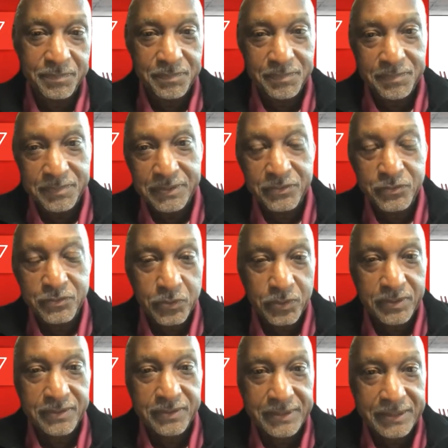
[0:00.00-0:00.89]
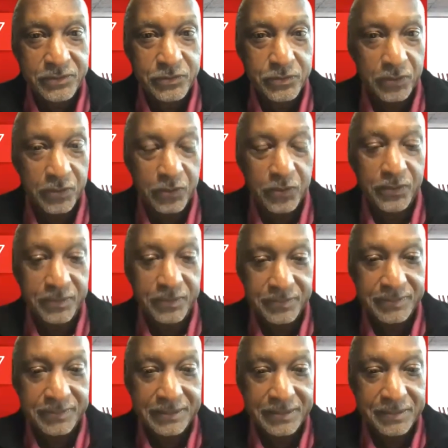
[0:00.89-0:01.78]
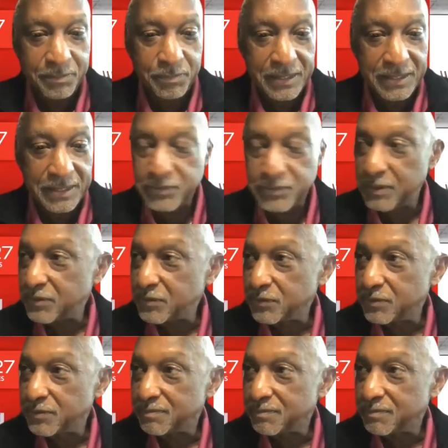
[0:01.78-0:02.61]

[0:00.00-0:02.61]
there's certain things you learn in the process.